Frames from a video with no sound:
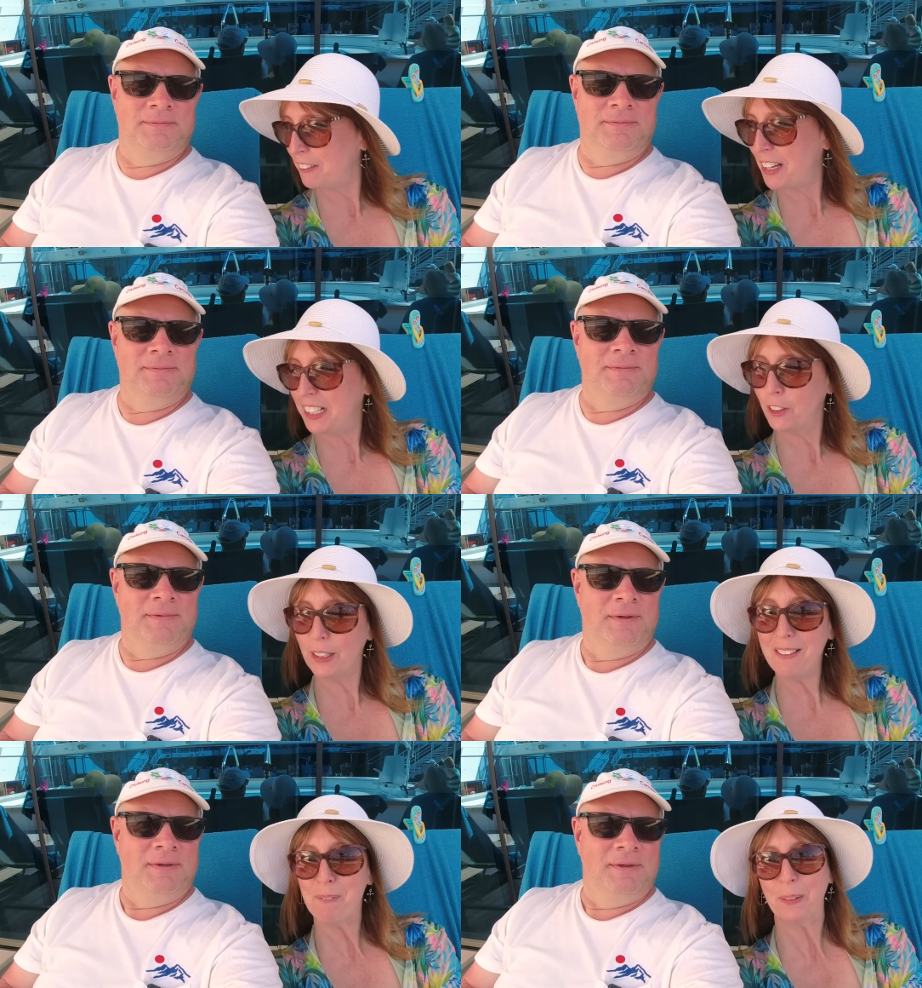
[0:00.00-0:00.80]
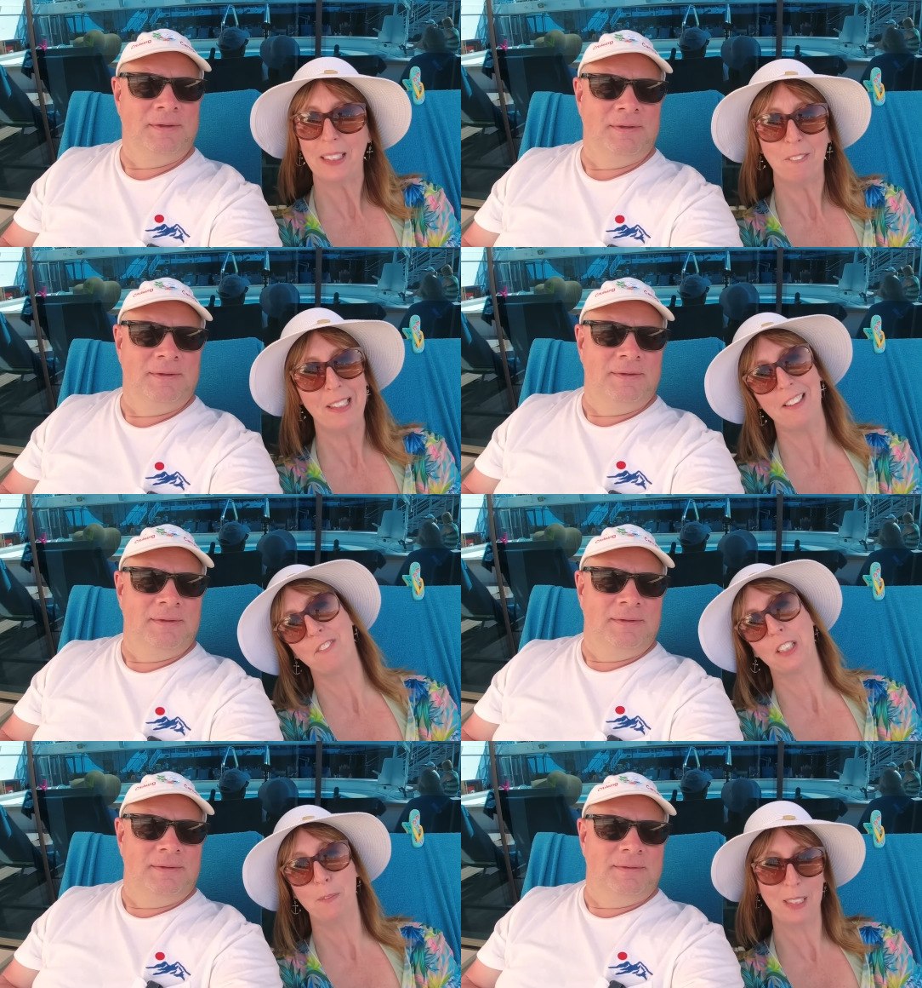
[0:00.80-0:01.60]
Speaker 1: I've had a great morning
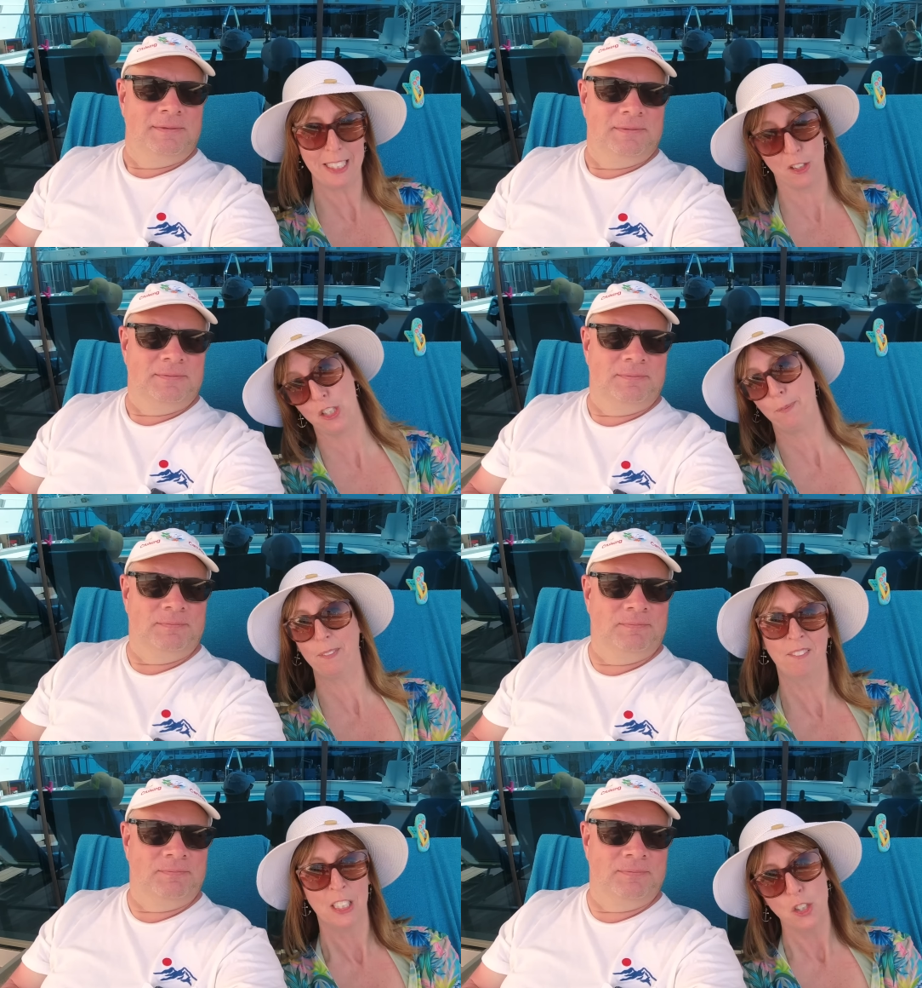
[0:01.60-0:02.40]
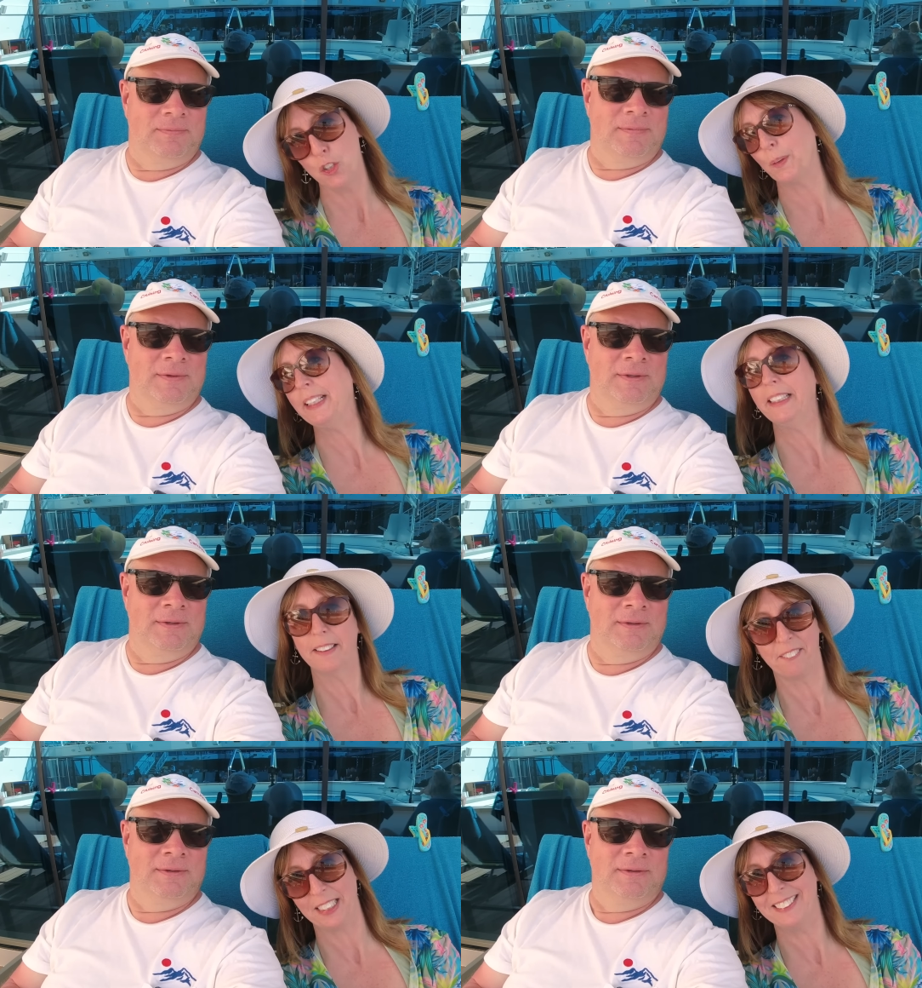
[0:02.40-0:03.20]
waiting for him to catch up and join
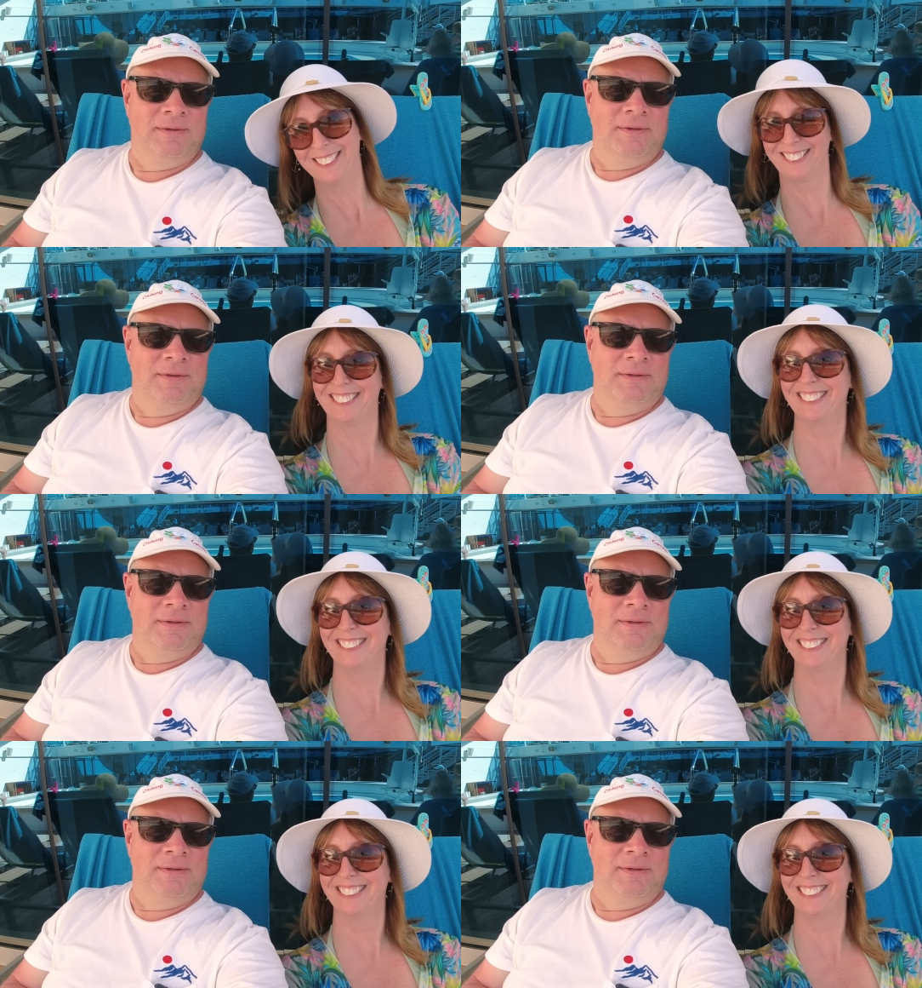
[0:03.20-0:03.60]
in the fun.